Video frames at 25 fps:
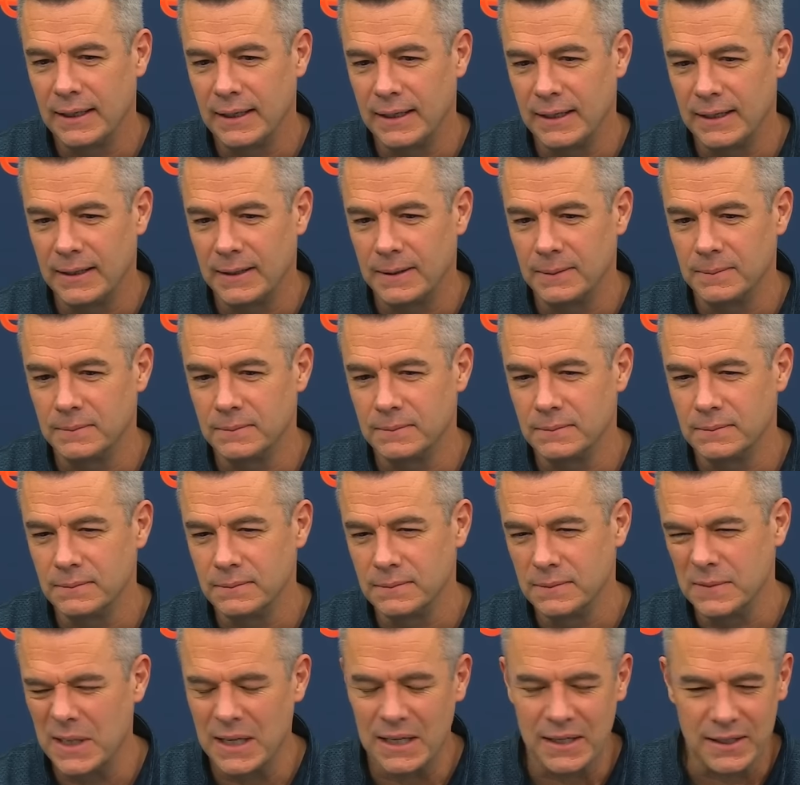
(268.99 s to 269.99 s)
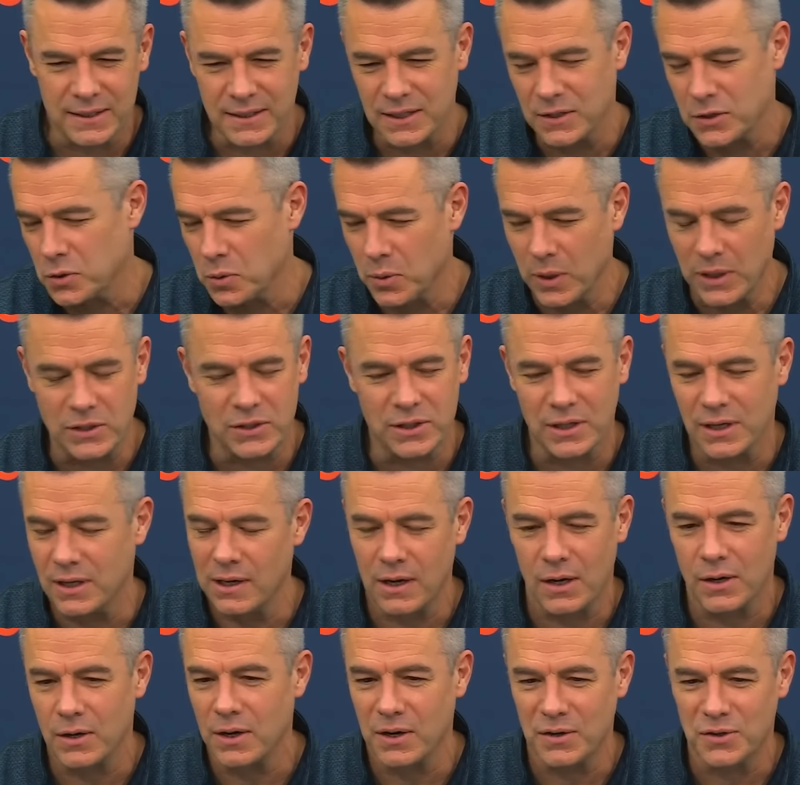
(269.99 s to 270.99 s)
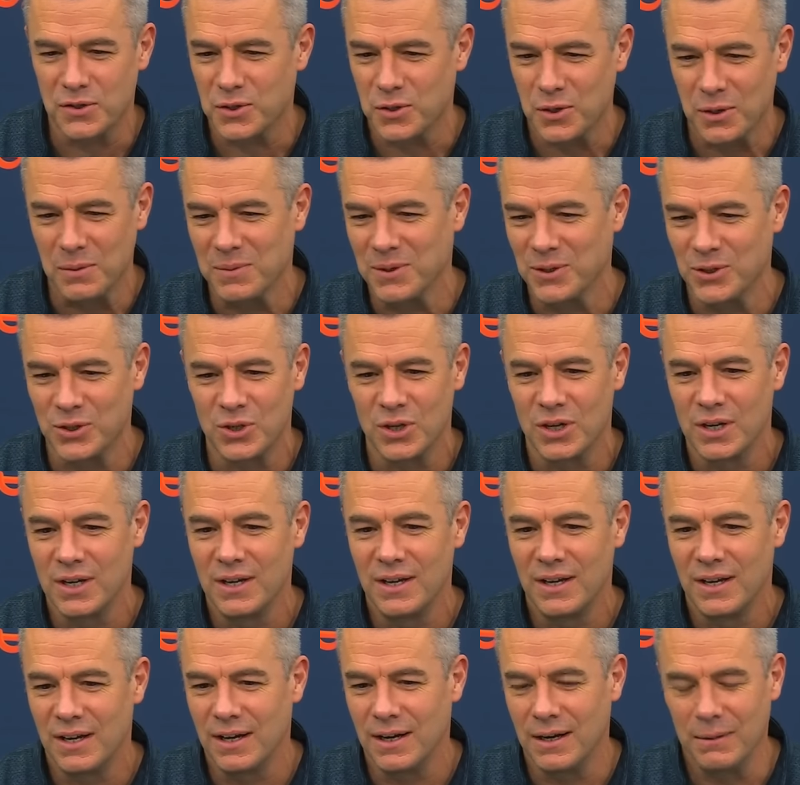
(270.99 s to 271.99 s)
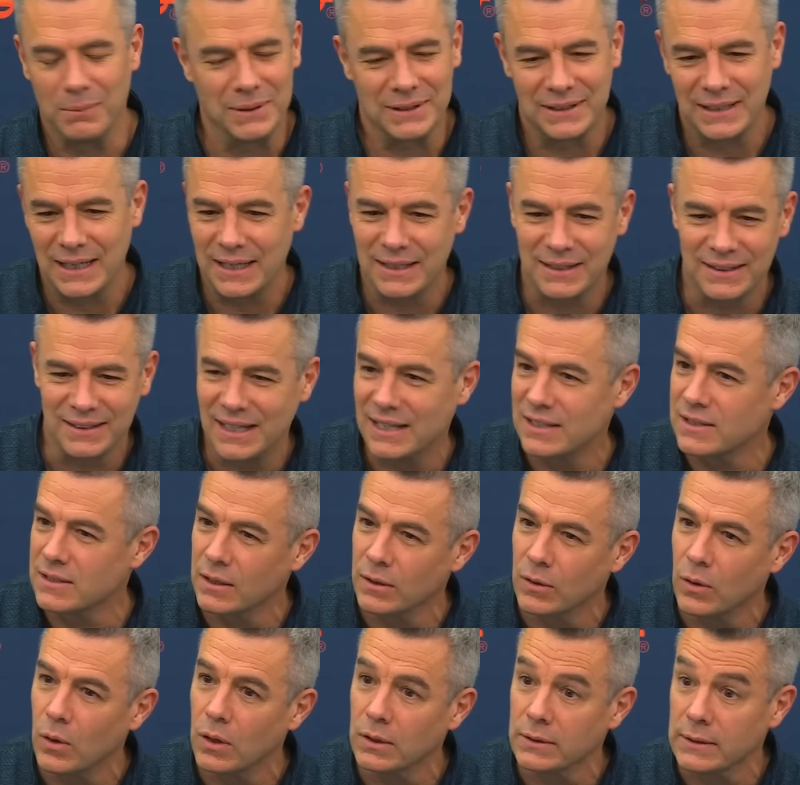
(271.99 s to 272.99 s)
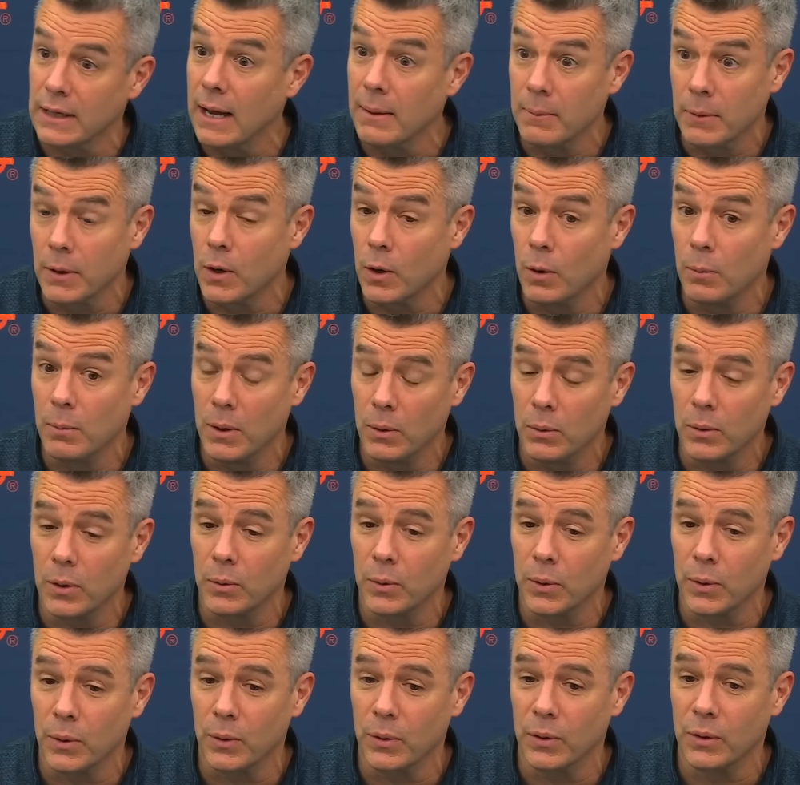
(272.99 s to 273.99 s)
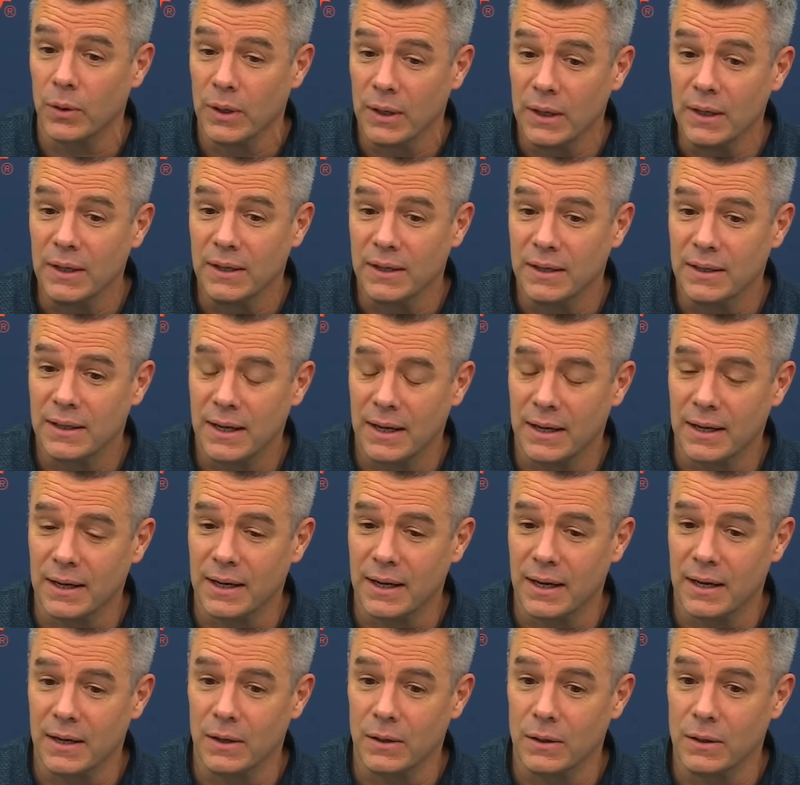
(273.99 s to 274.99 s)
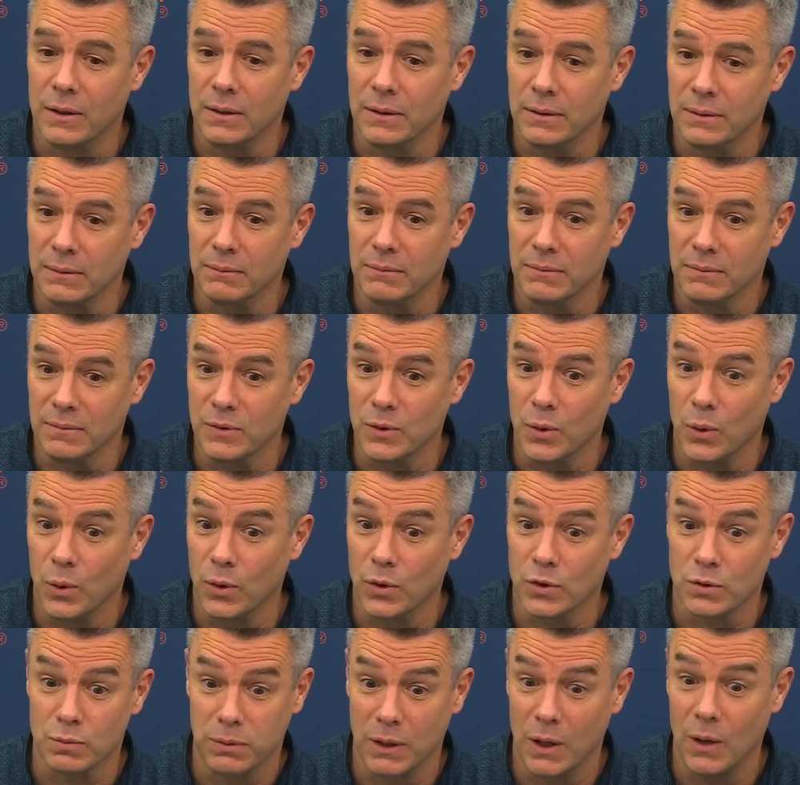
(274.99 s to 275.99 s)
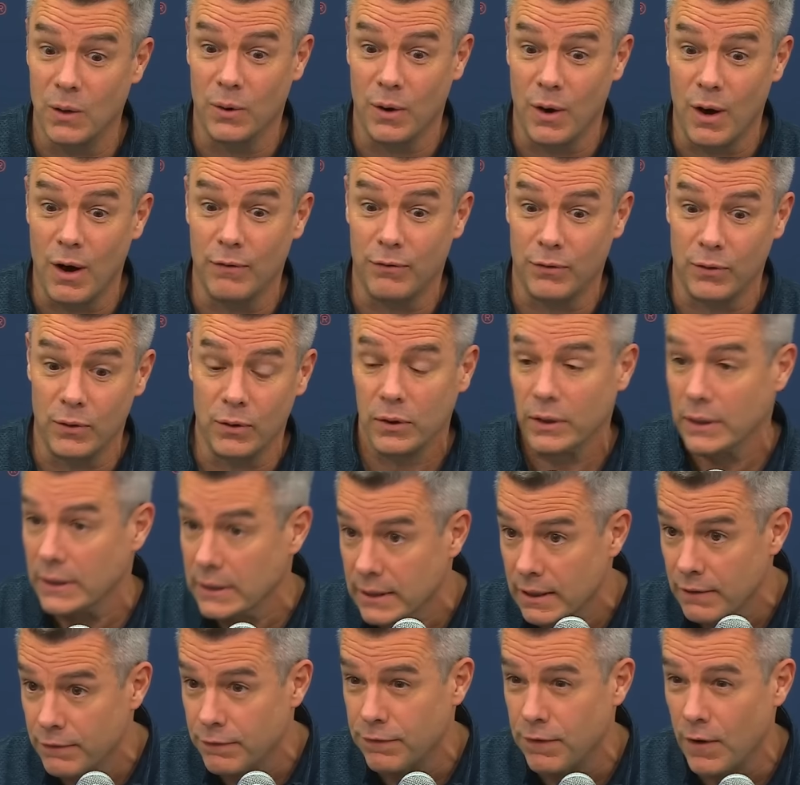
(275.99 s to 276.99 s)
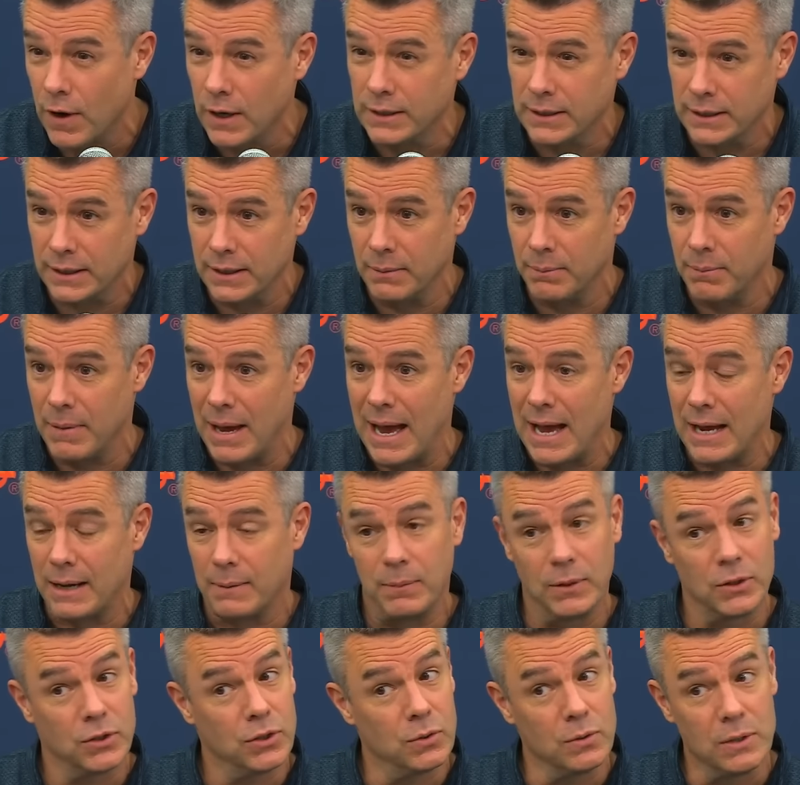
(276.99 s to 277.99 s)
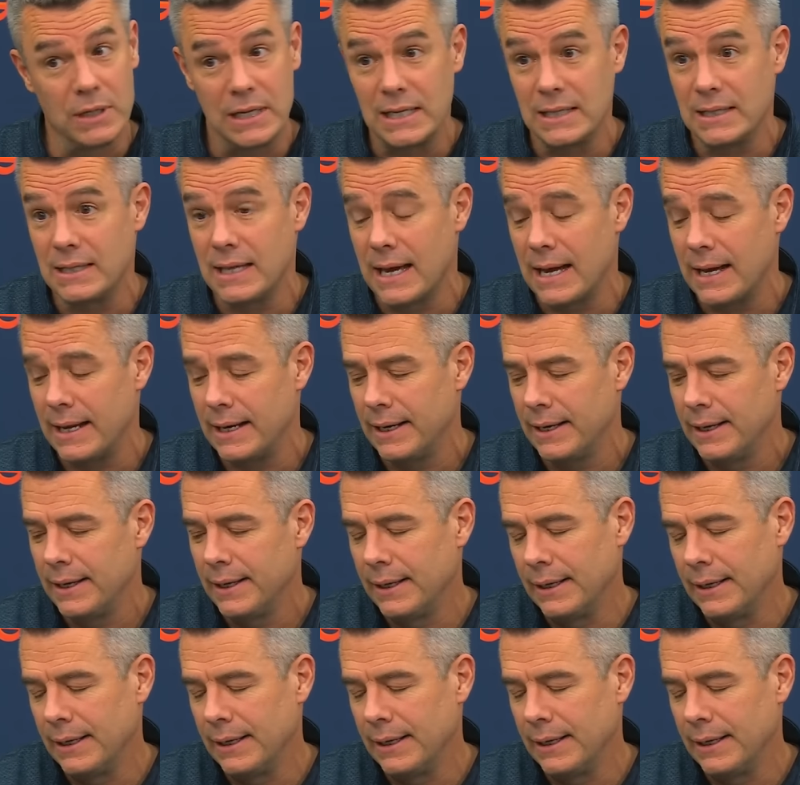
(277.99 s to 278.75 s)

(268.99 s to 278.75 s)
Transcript: Um, we had a situation in our, our scrimmage, um, but that that's a long time ago. But where we were of got our doors blown off early and then fought to get back. But you need that.